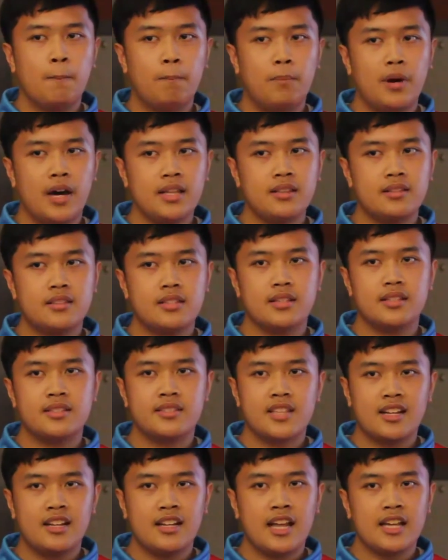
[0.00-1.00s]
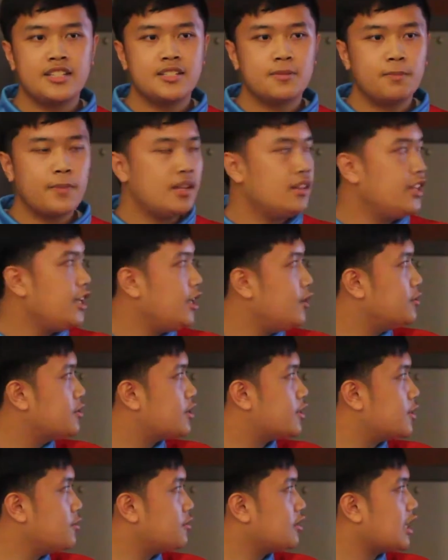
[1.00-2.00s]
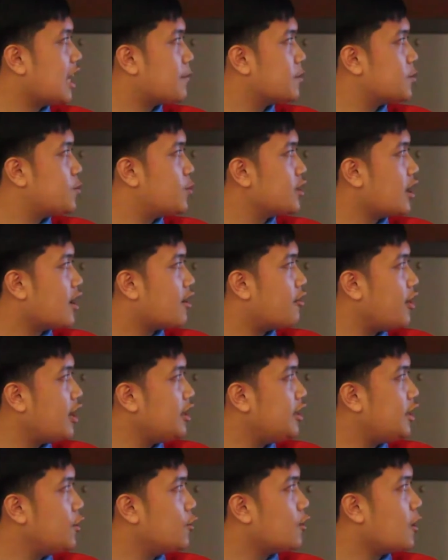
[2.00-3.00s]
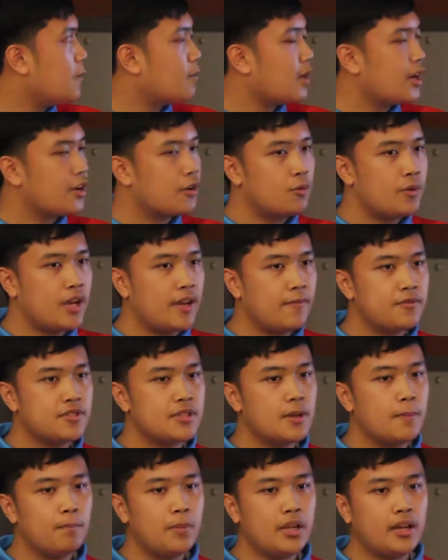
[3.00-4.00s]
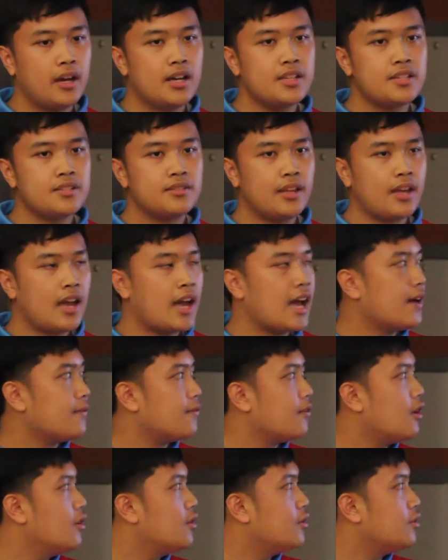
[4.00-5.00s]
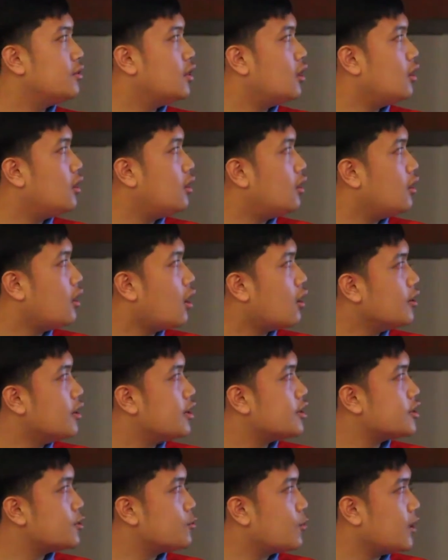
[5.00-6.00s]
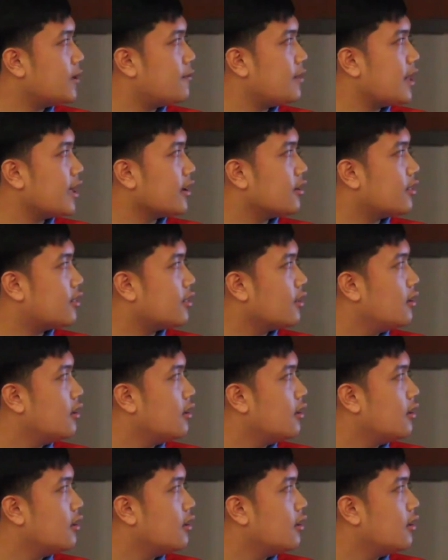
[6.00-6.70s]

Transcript: but satellites mainly use two types, which are radio and microwaves, because they have the longest wavelength.